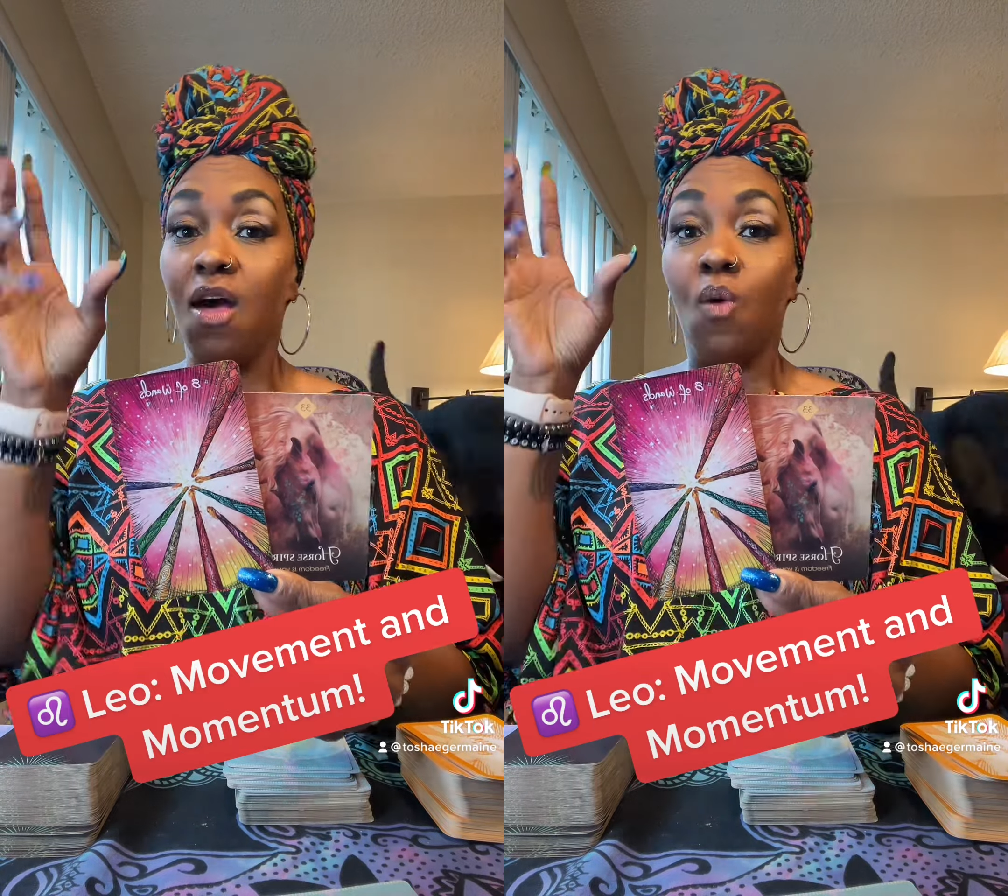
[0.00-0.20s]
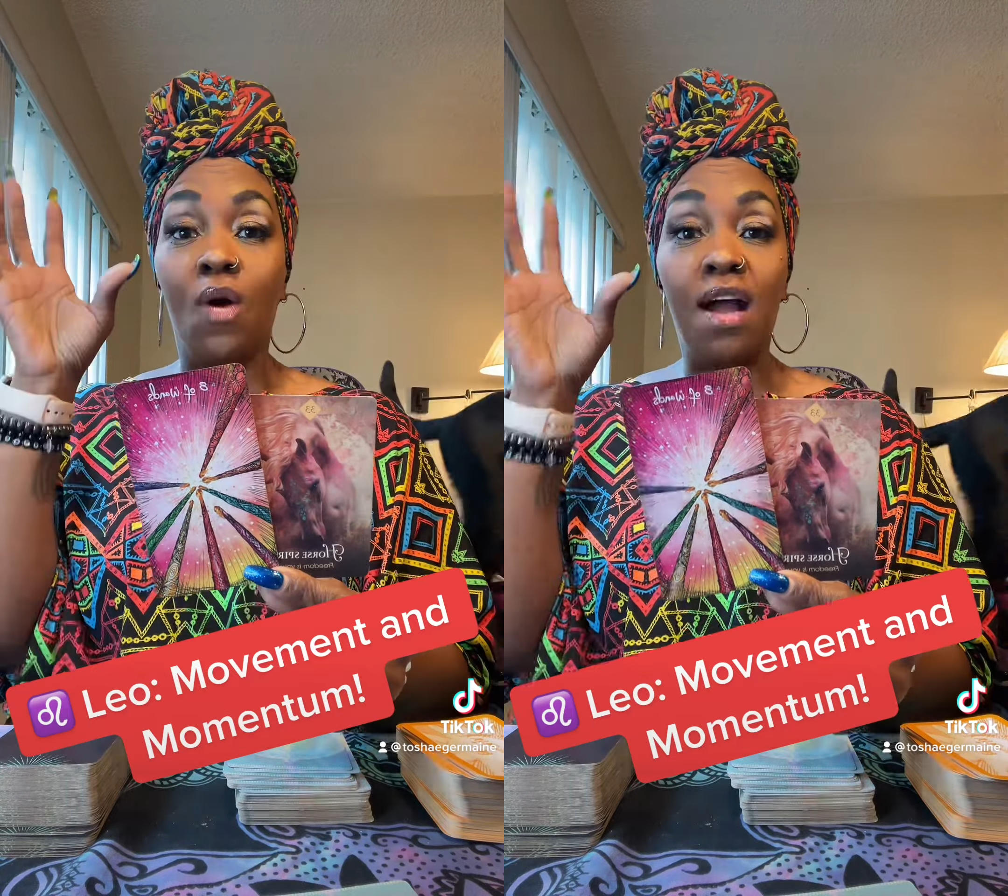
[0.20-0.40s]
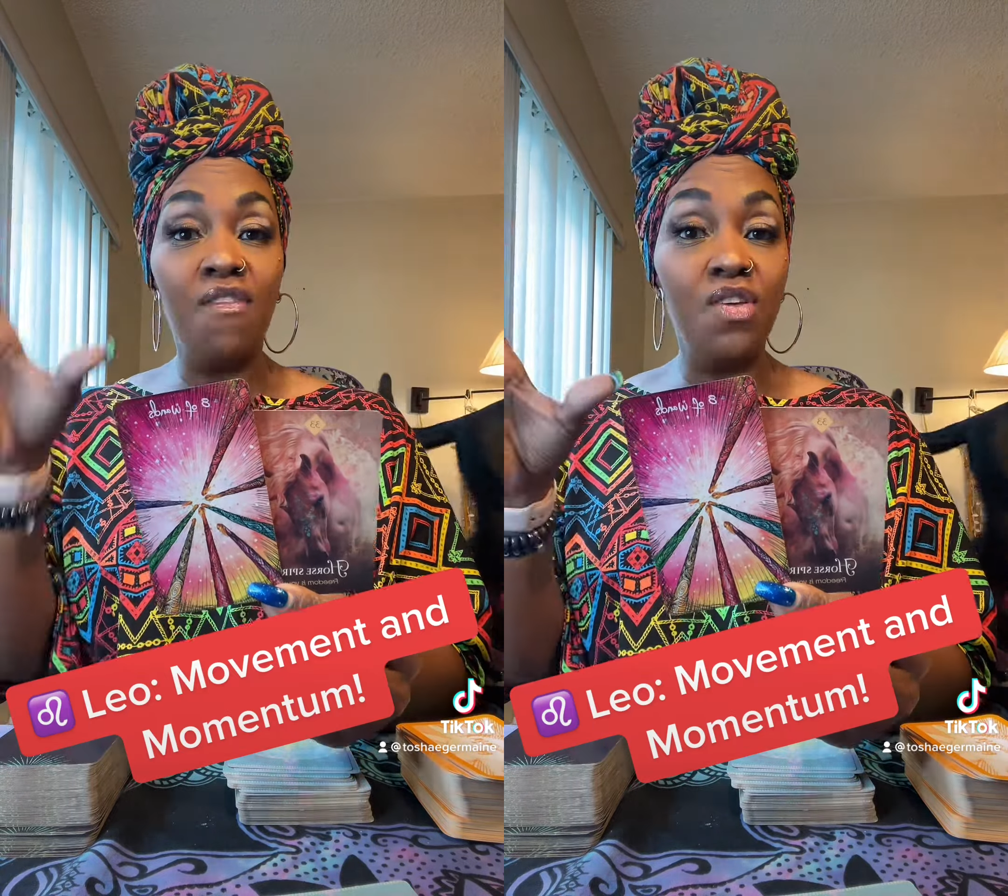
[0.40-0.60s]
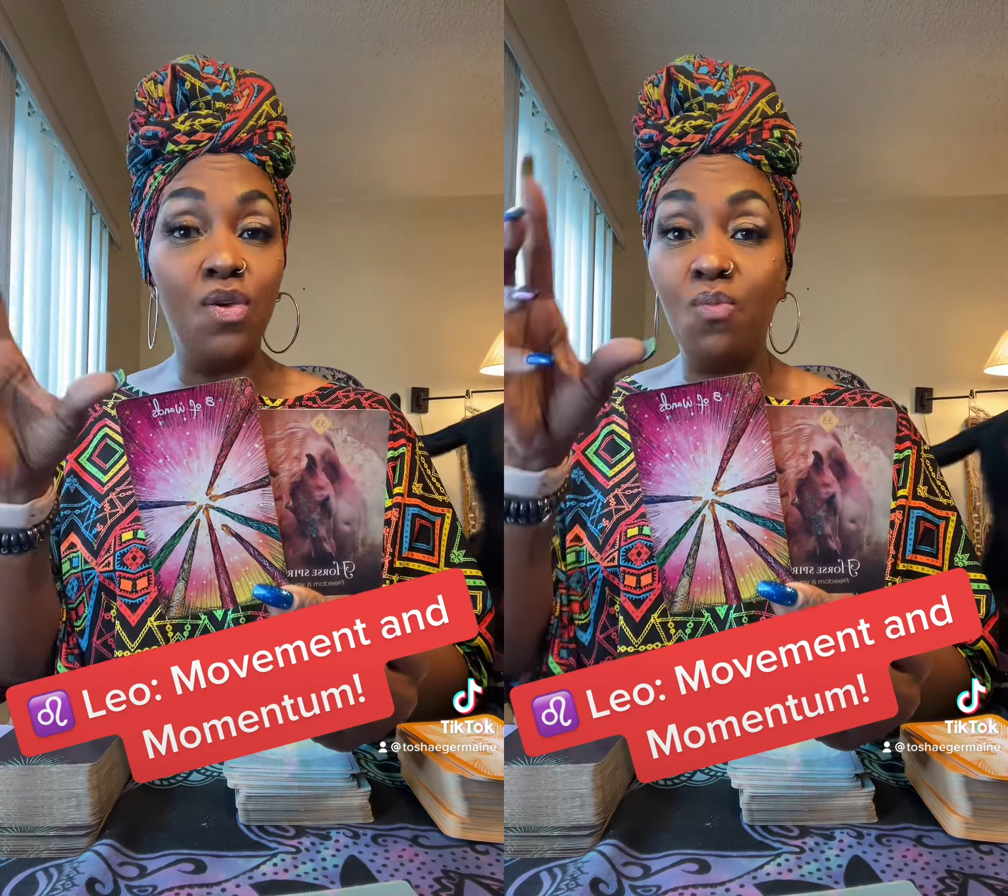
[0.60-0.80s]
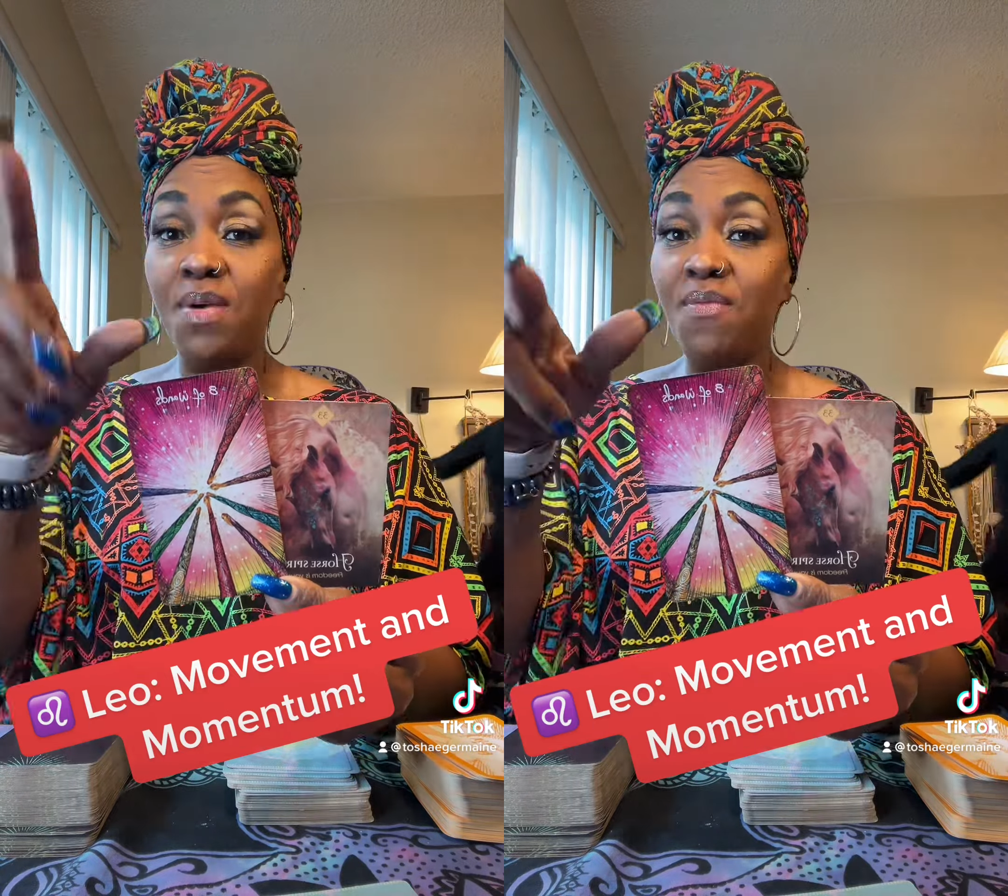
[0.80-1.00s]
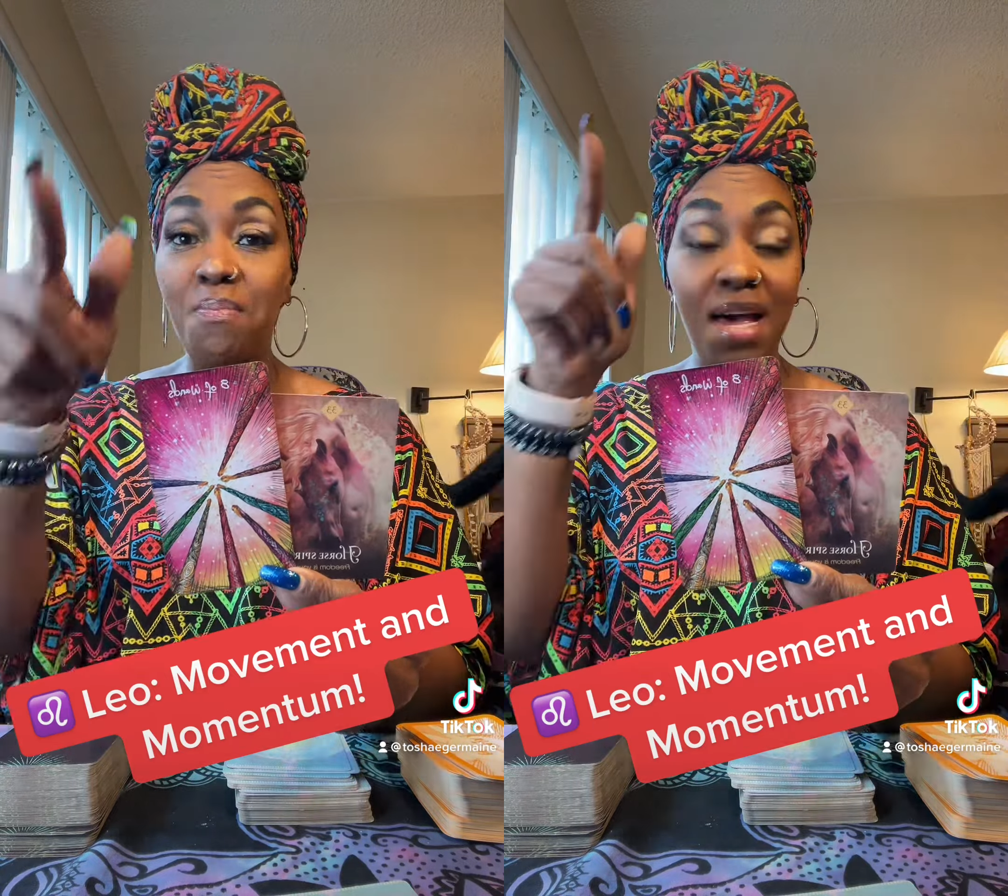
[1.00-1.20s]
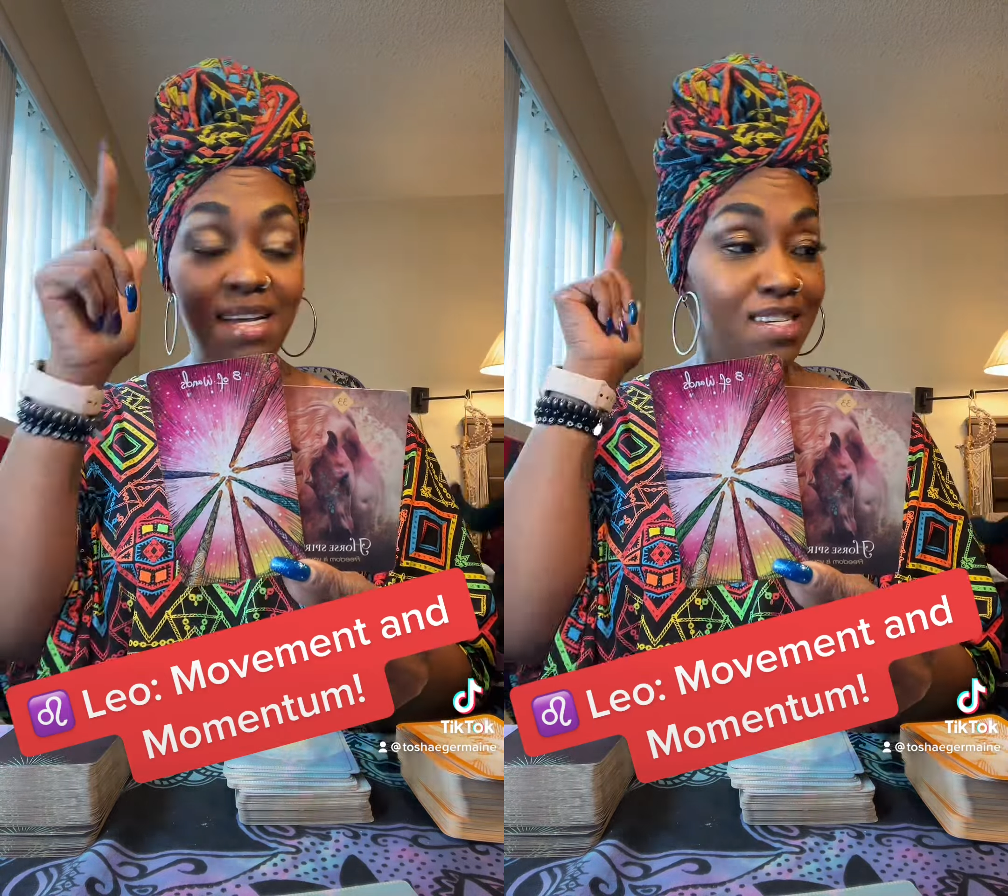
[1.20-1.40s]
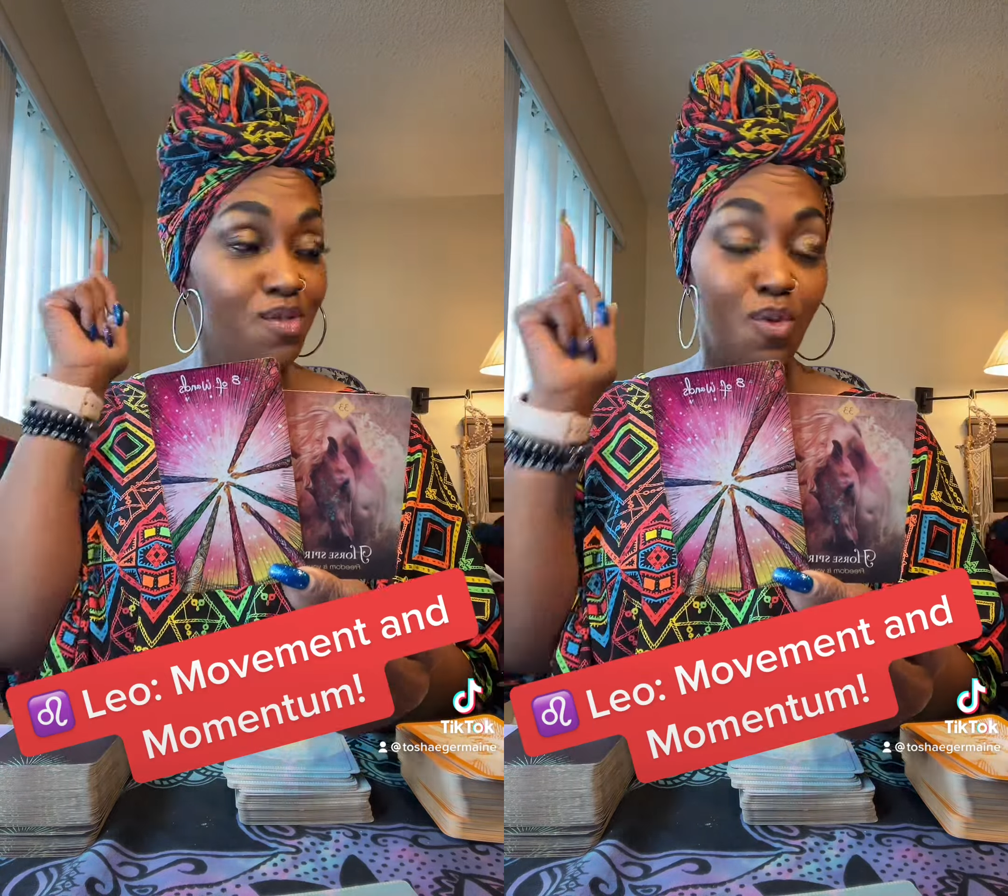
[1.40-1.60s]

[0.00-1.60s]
wherever you've been messaged,